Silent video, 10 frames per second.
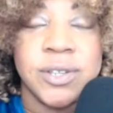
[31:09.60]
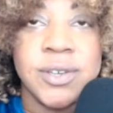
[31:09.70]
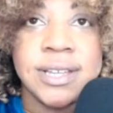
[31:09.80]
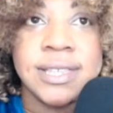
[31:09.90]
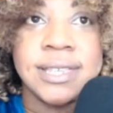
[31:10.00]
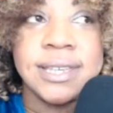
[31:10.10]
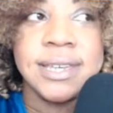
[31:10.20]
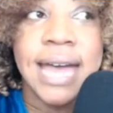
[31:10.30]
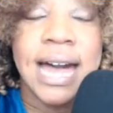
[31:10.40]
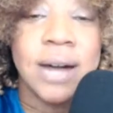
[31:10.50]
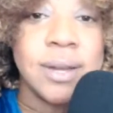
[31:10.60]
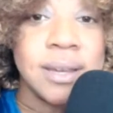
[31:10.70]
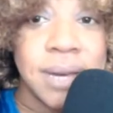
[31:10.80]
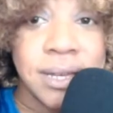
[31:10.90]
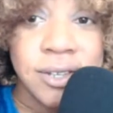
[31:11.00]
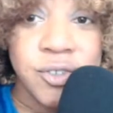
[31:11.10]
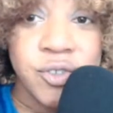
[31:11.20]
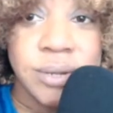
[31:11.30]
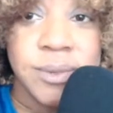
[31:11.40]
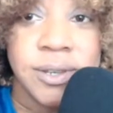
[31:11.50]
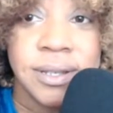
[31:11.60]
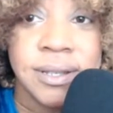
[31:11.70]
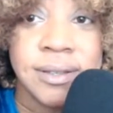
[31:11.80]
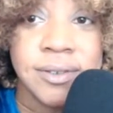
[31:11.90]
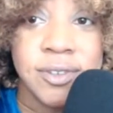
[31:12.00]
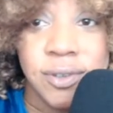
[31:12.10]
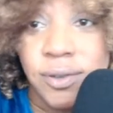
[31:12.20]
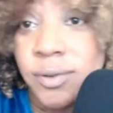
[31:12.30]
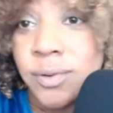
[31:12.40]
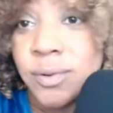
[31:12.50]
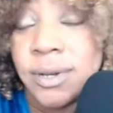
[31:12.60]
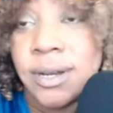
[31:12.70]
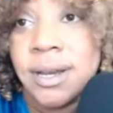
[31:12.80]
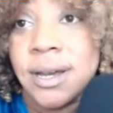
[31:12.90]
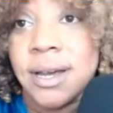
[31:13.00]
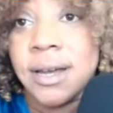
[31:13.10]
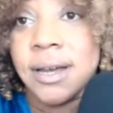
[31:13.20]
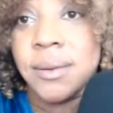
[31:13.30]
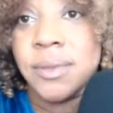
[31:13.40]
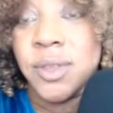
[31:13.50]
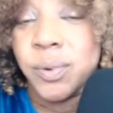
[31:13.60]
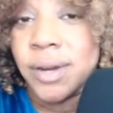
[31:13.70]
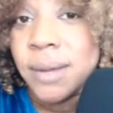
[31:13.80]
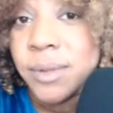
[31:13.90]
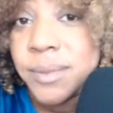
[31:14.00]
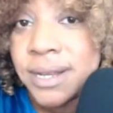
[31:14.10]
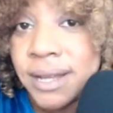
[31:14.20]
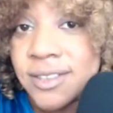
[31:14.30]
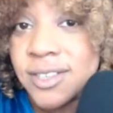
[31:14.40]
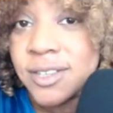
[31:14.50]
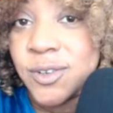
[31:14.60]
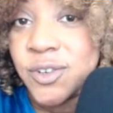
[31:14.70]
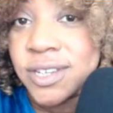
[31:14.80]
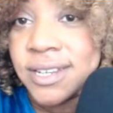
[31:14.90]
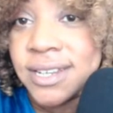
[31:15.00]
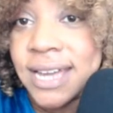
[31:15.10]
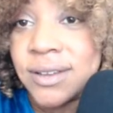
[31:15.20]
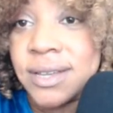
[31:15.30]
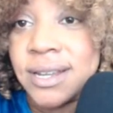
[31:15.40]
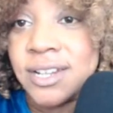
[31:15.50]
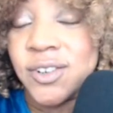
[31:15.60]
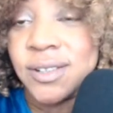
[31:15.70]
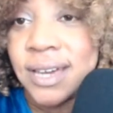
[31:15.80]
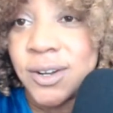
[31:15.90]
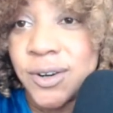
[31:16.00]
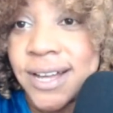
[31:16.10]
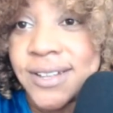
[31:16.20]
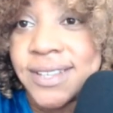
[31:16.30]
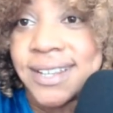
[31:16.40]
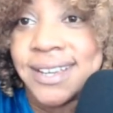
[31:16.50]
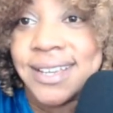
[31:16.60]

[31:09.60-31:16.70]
you could see, how am I contributing to the problem and not the solution, and how can I turn that around?